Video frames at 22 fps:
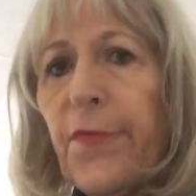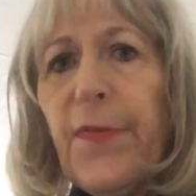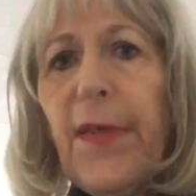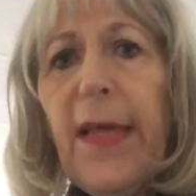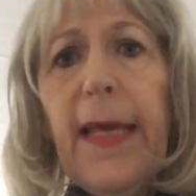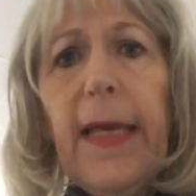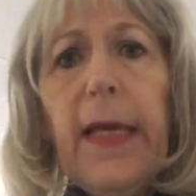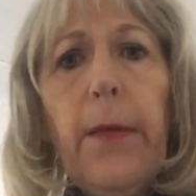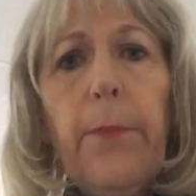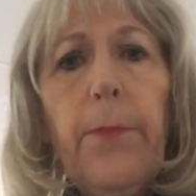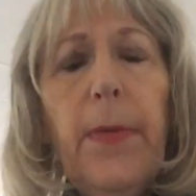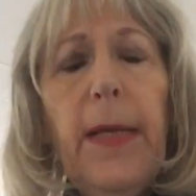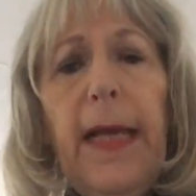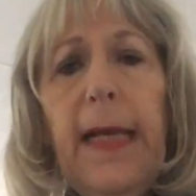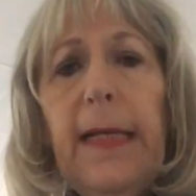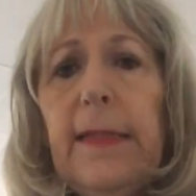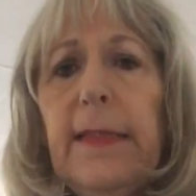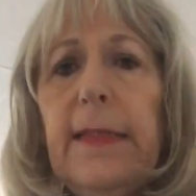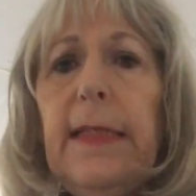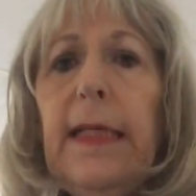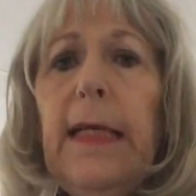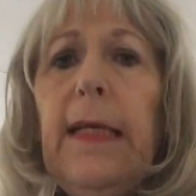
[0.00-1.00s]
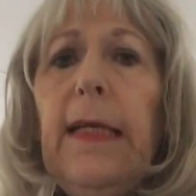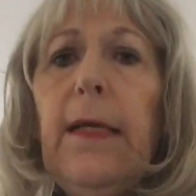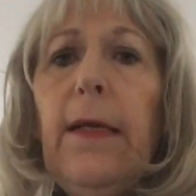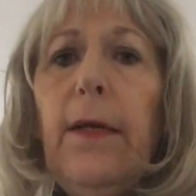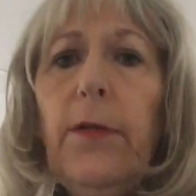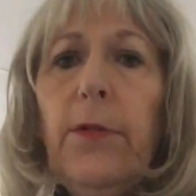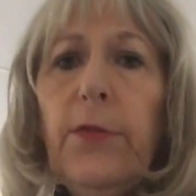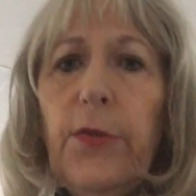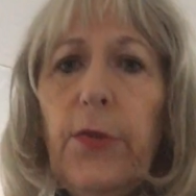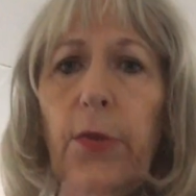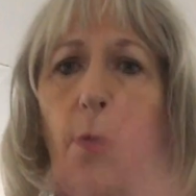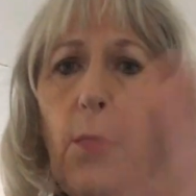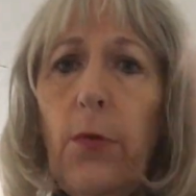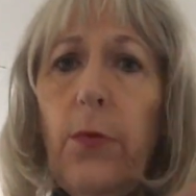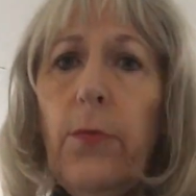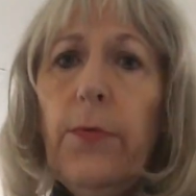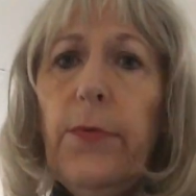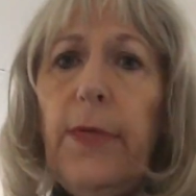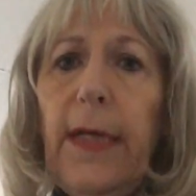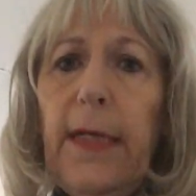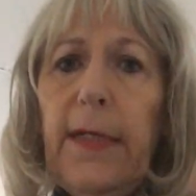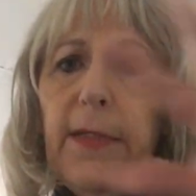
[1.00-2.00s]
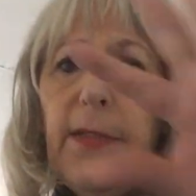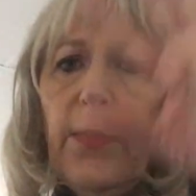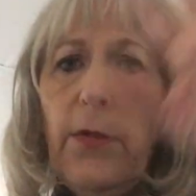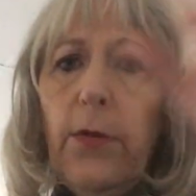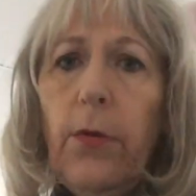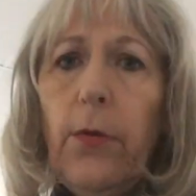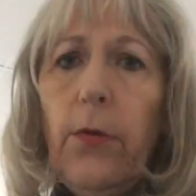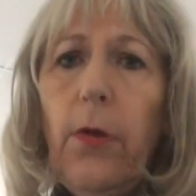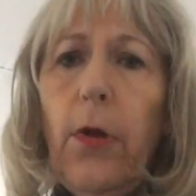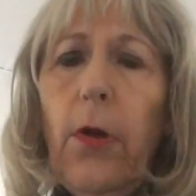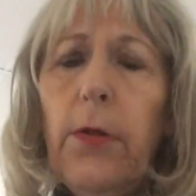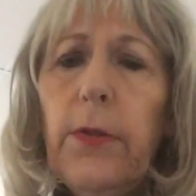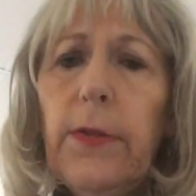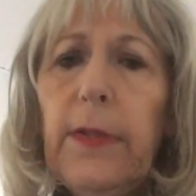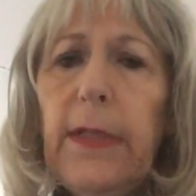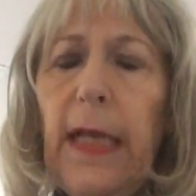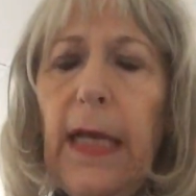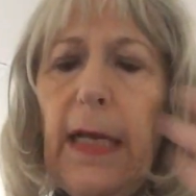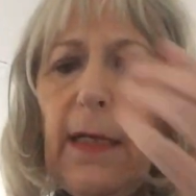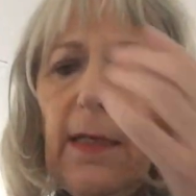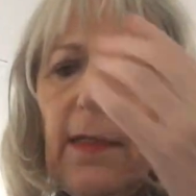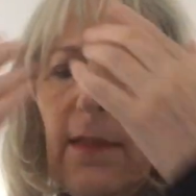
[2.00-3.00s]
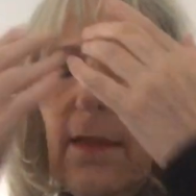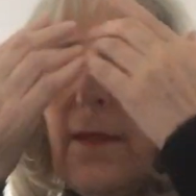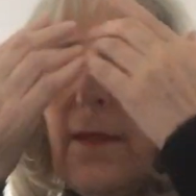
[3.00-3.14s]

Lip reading: thick plastic, so there is no contact.